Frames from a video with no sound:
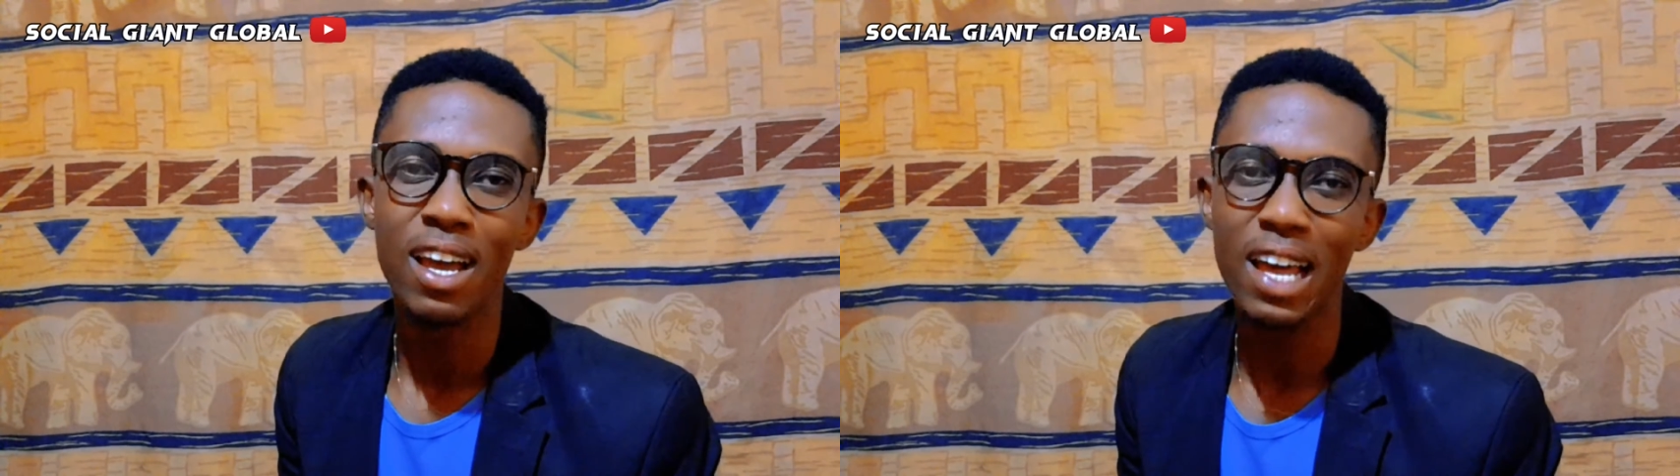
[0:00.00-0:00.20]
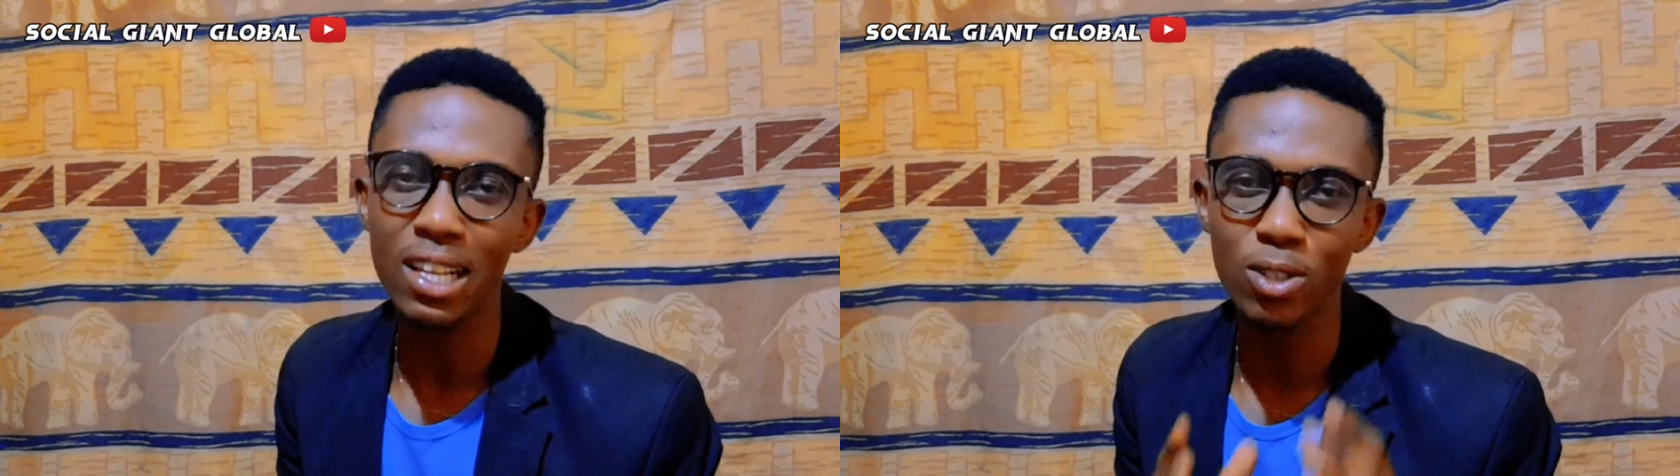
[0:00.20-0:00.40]

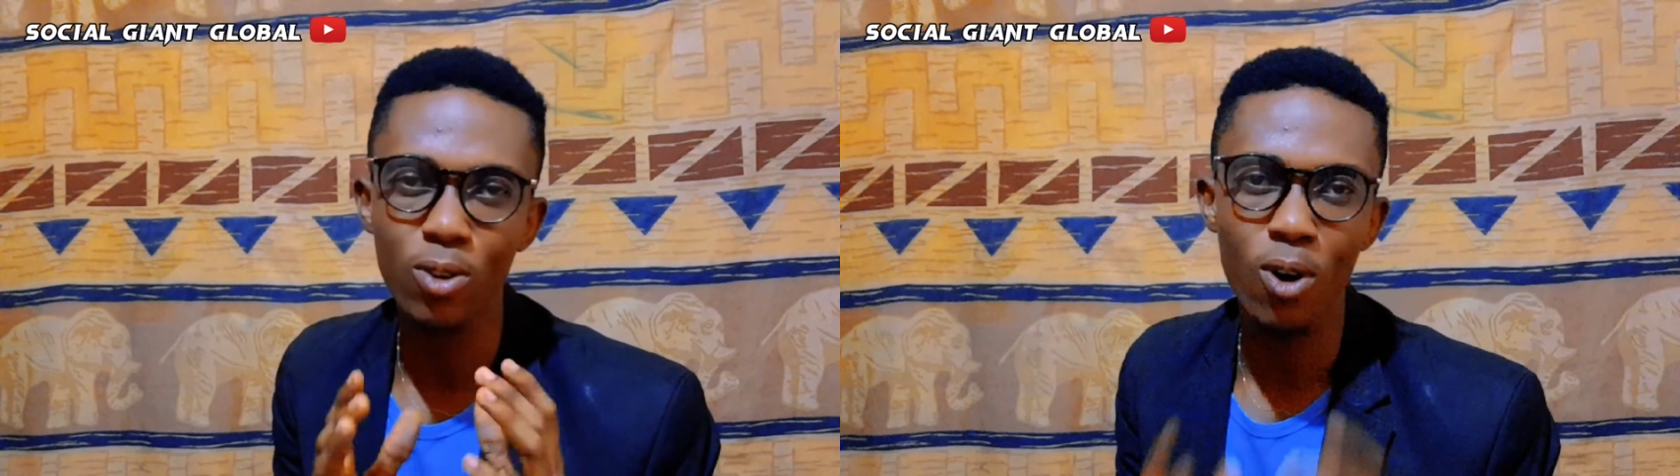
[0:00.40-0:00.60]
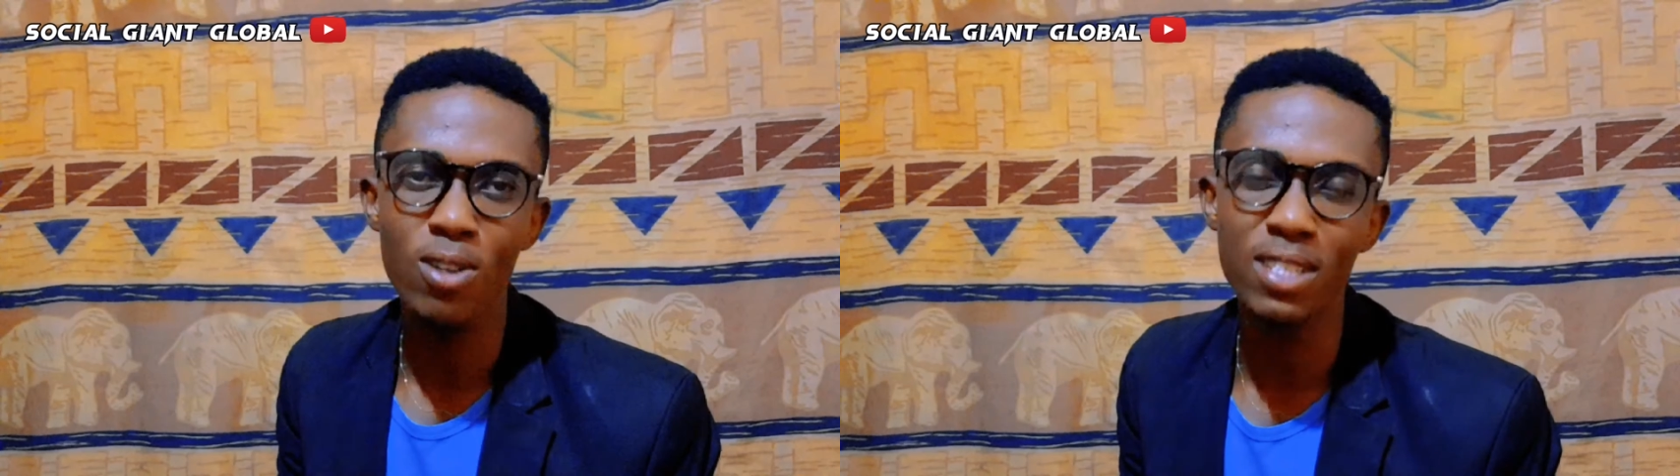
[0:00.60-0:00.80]
in
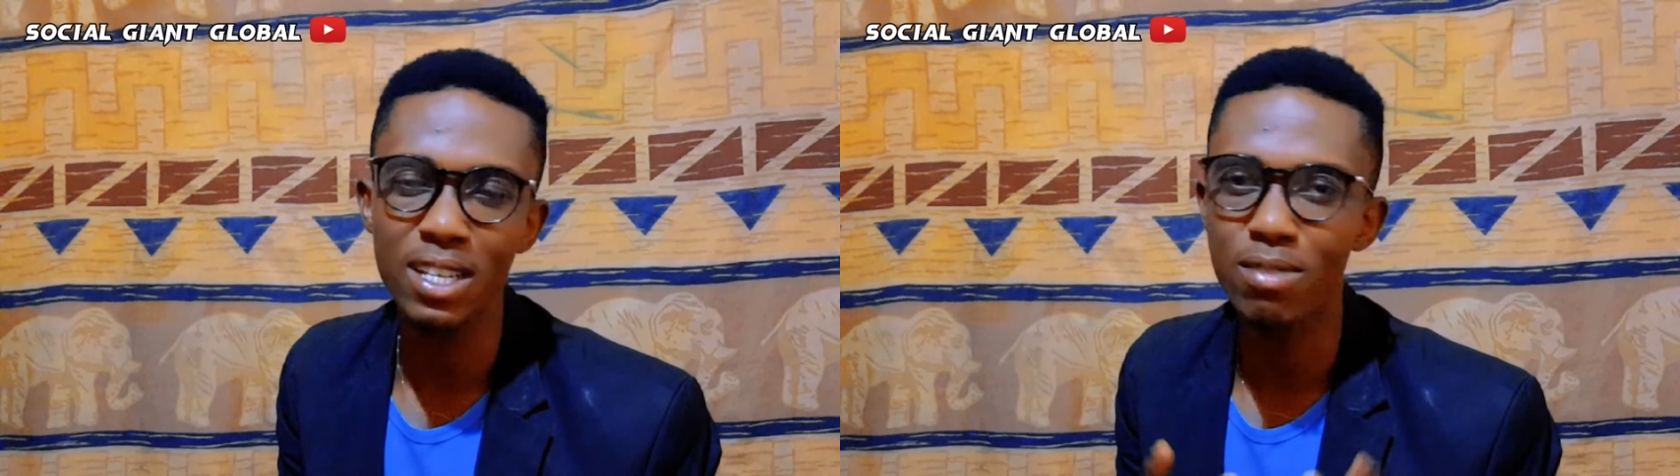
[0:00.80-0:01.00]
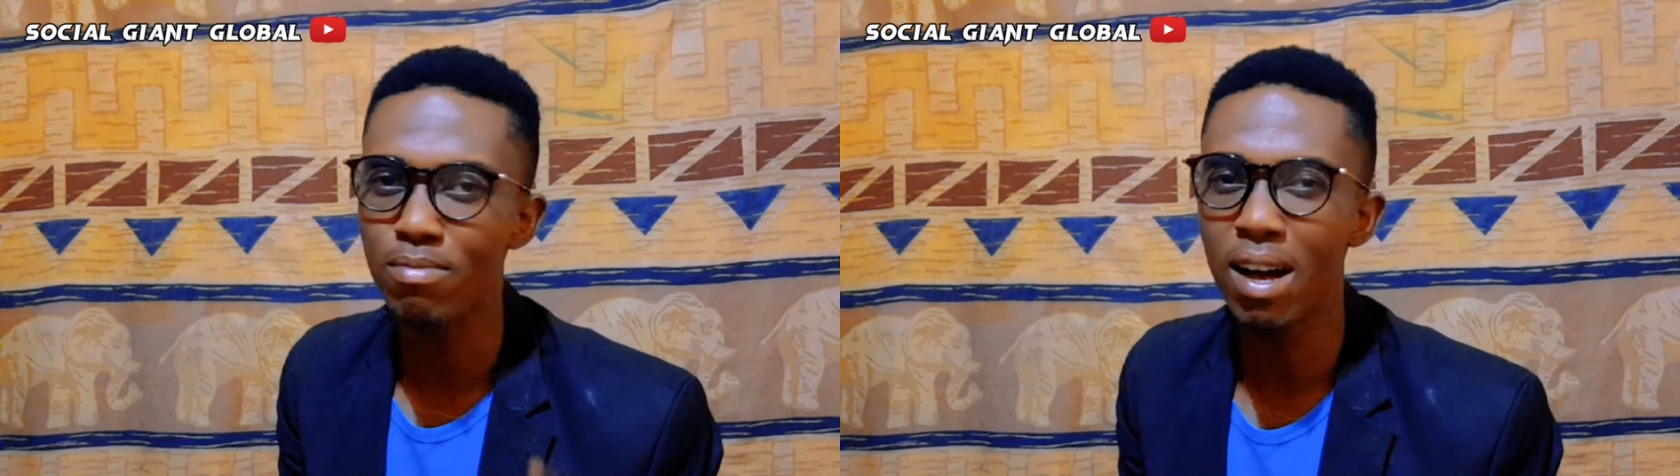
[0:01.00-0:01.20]

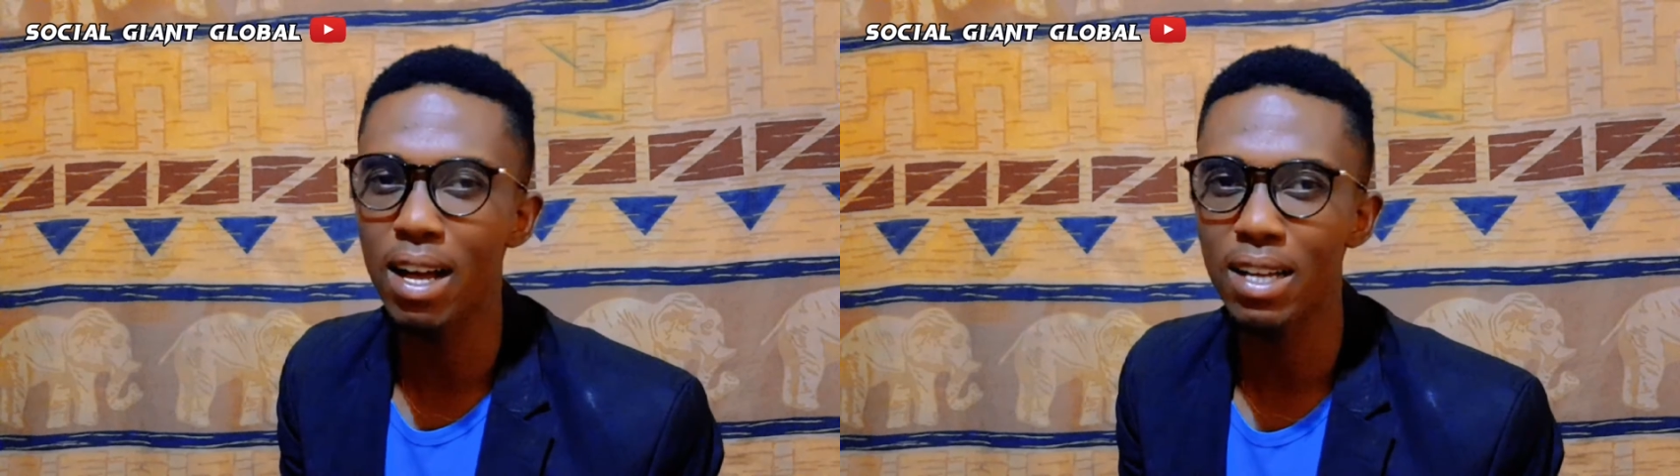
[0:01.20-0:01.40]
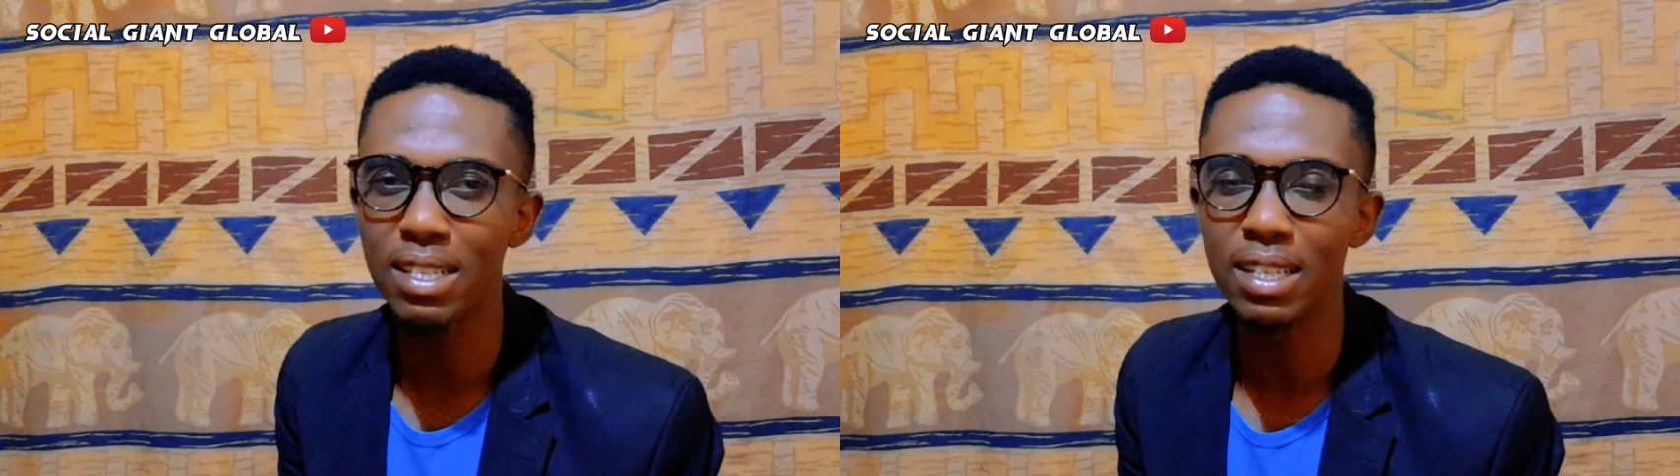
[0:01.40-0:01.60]
content
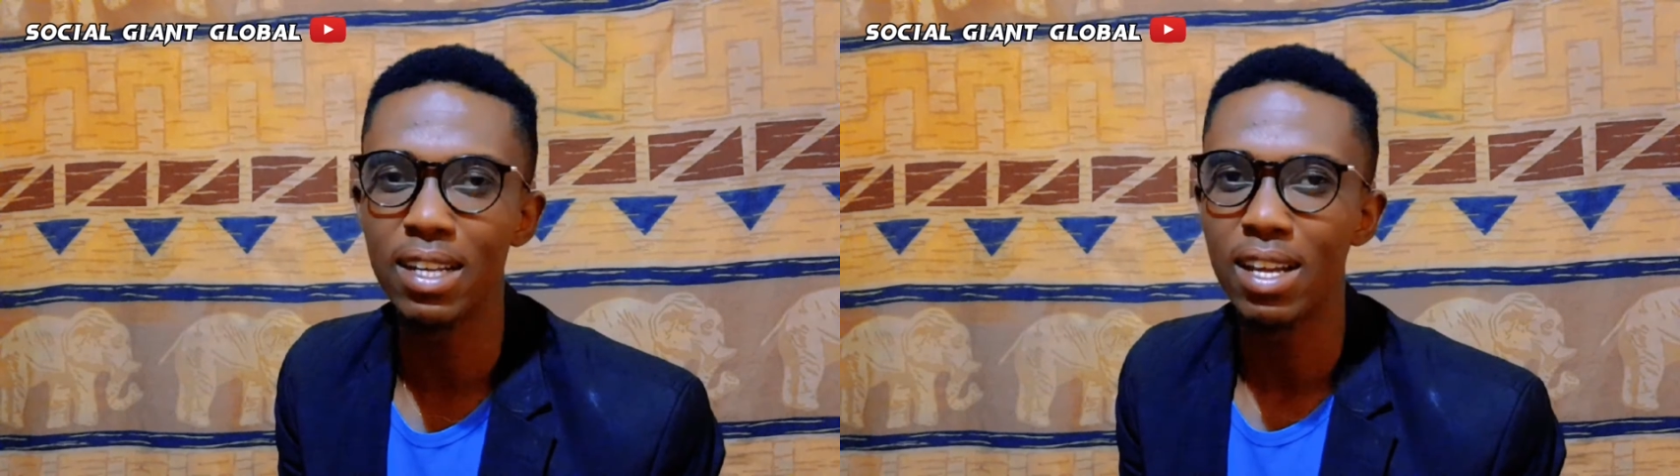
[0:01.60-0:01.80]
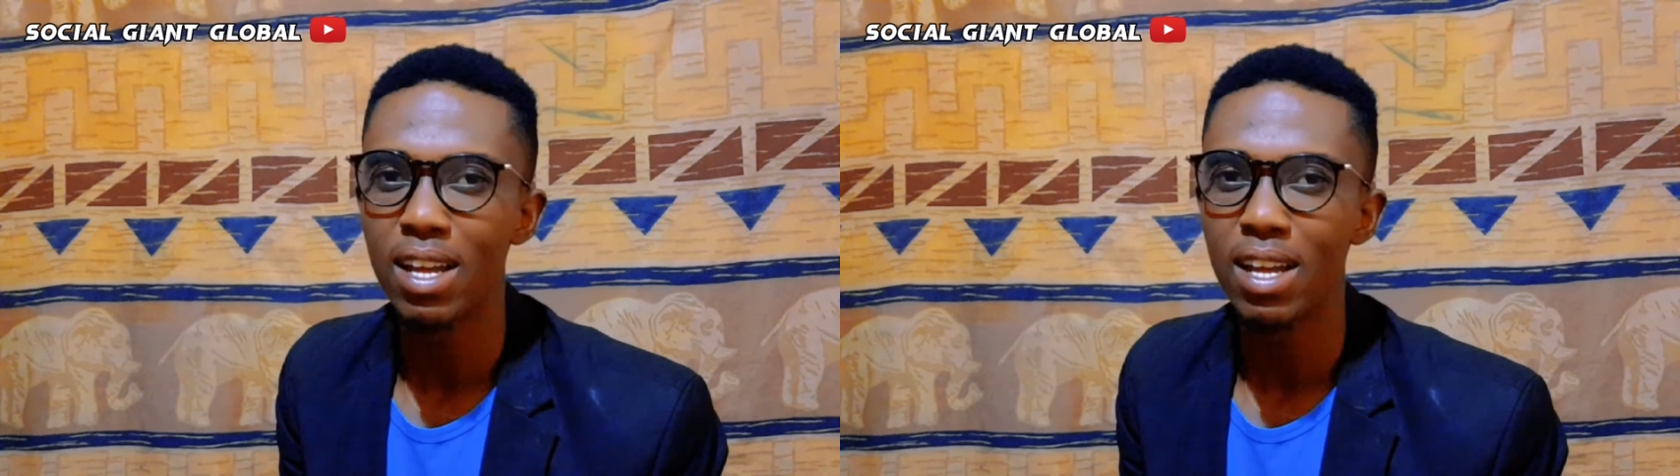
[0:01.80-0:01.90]
marketing.